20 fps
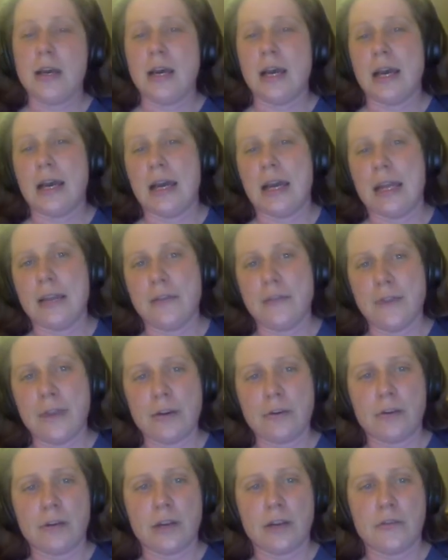And the
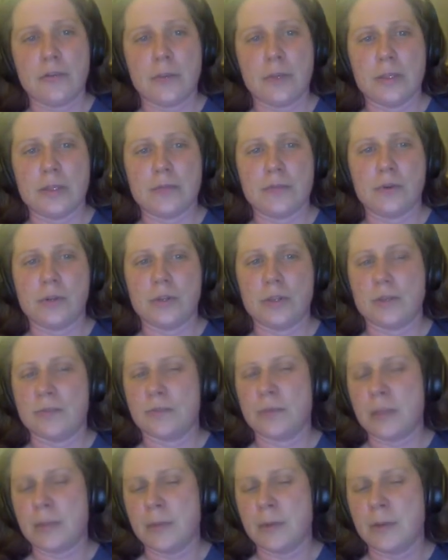federal government's role
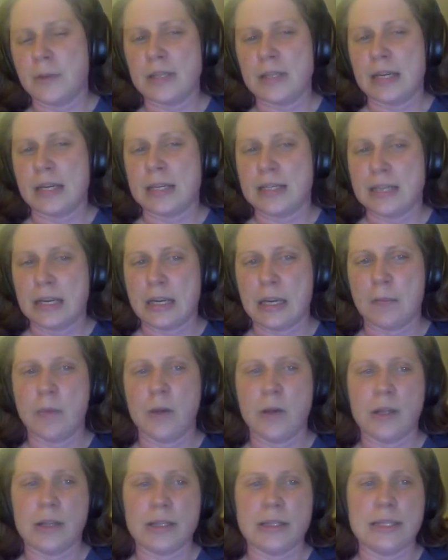is really mostly in setting
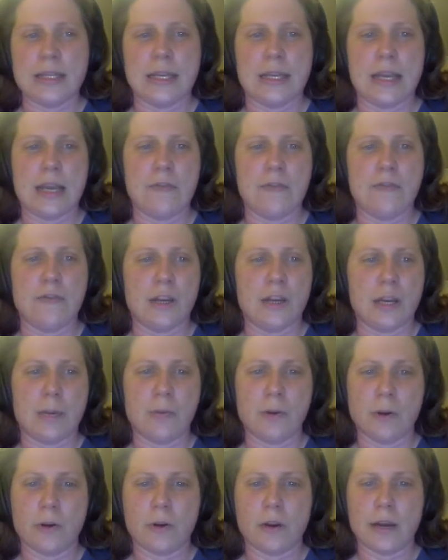policy and
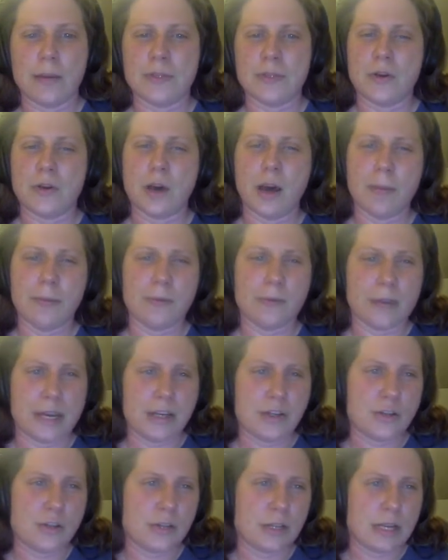funding programs. So
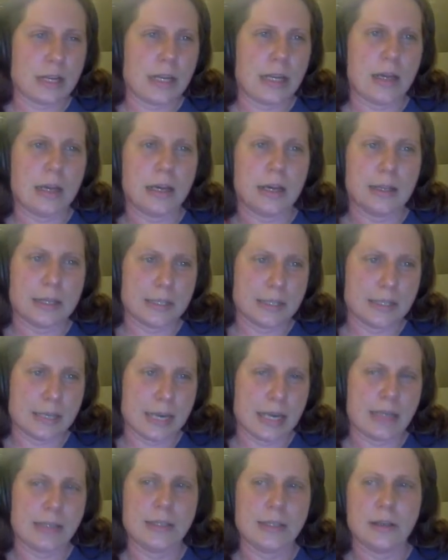operationally, the
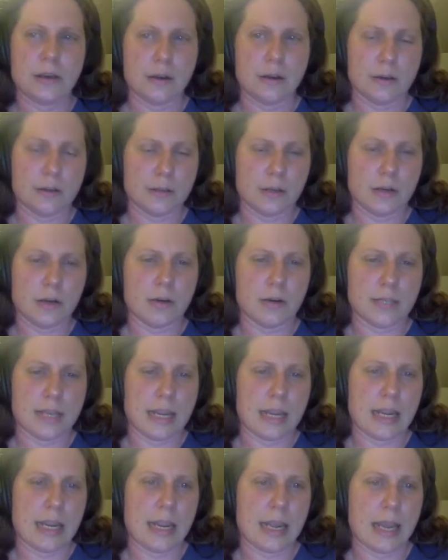states are
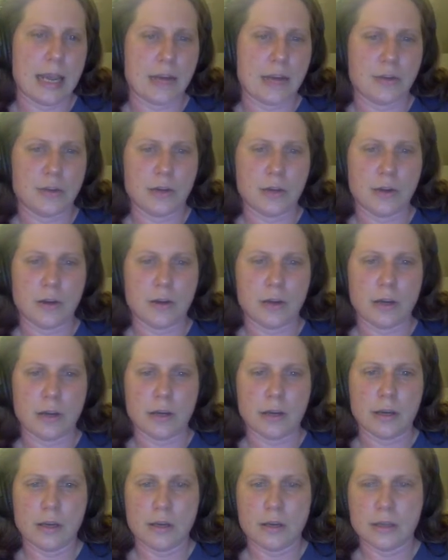taking action
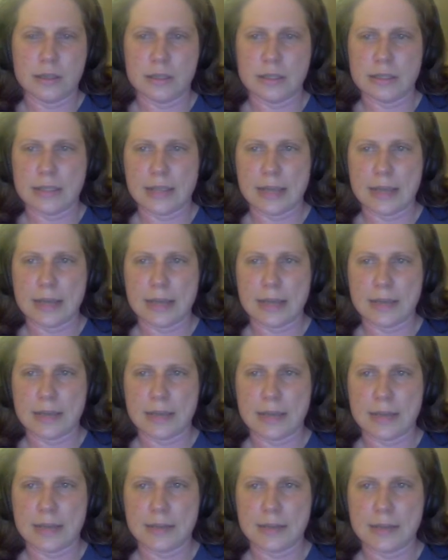on
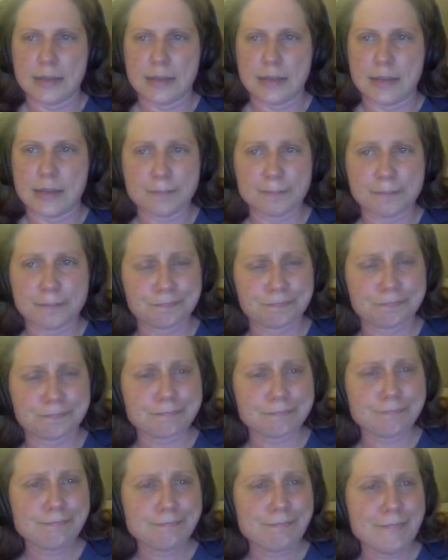disasters.
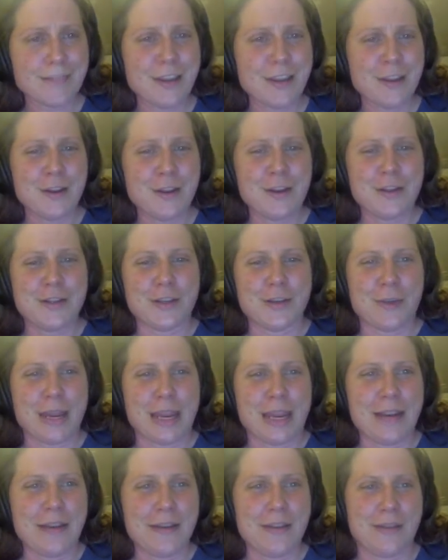So
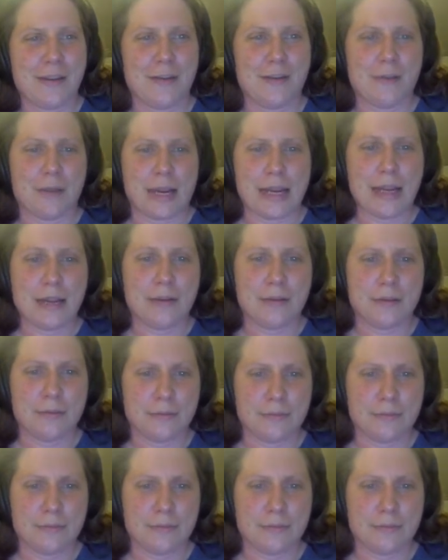in theory,